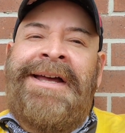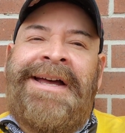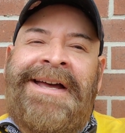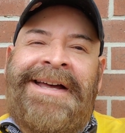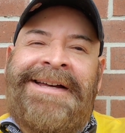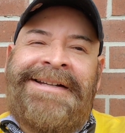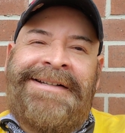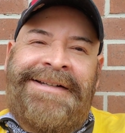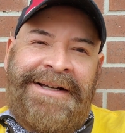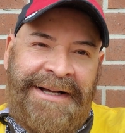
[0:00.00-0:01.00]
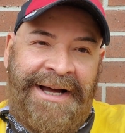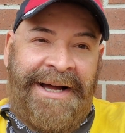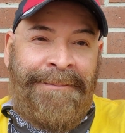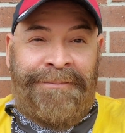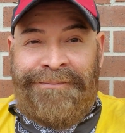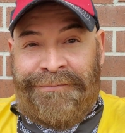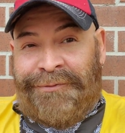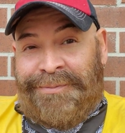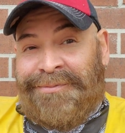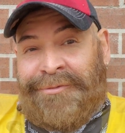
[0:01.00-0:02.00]
and I'm
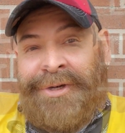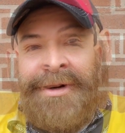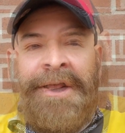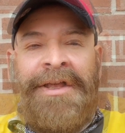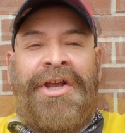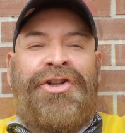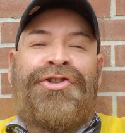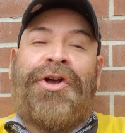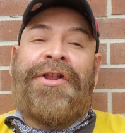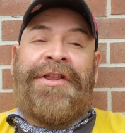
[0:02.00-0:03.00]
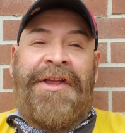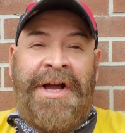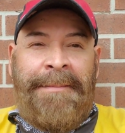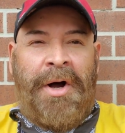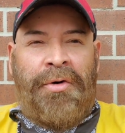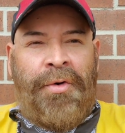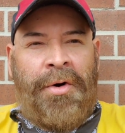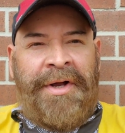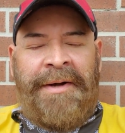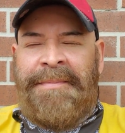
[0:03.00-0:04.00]
regrowing it. So the thing about
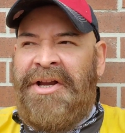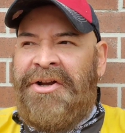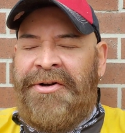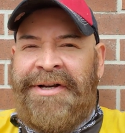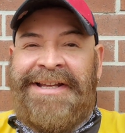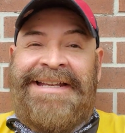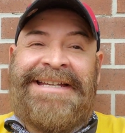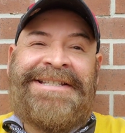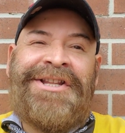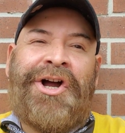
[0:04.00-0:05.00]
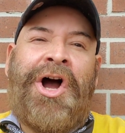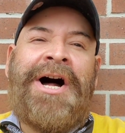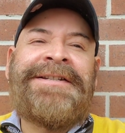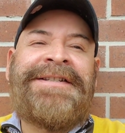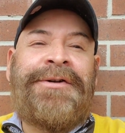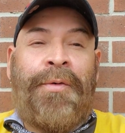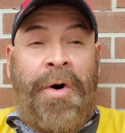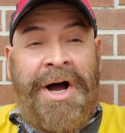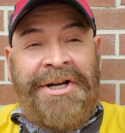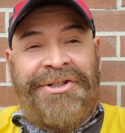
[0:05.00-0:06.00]
growing a beard is the constant
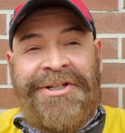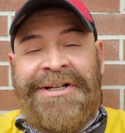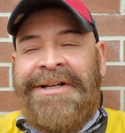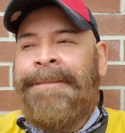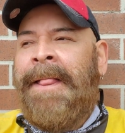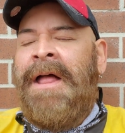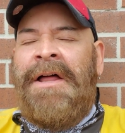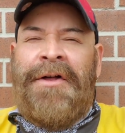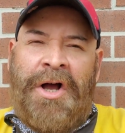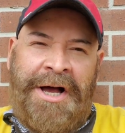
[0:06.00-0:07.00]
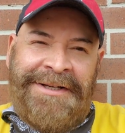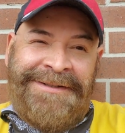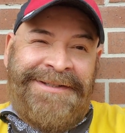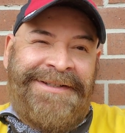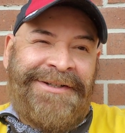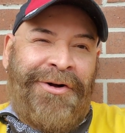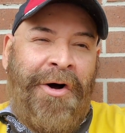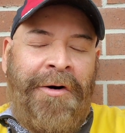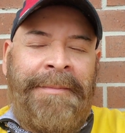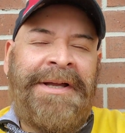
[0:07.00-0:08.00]
washing, the constant
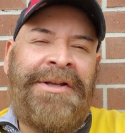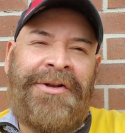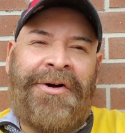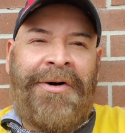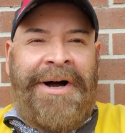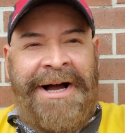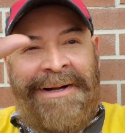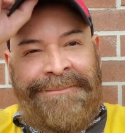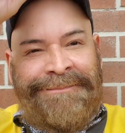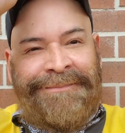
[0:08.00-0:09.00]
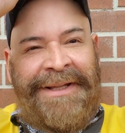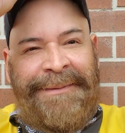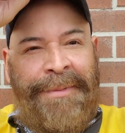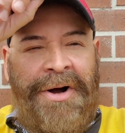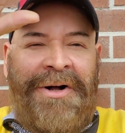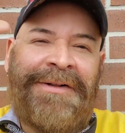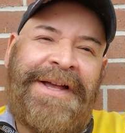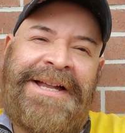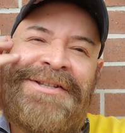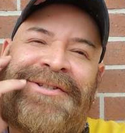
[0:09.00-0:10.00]
combing. I'm like bald,
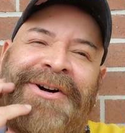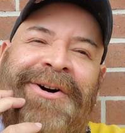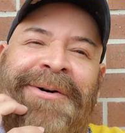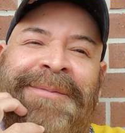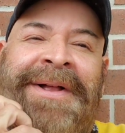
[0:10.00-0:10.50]
and so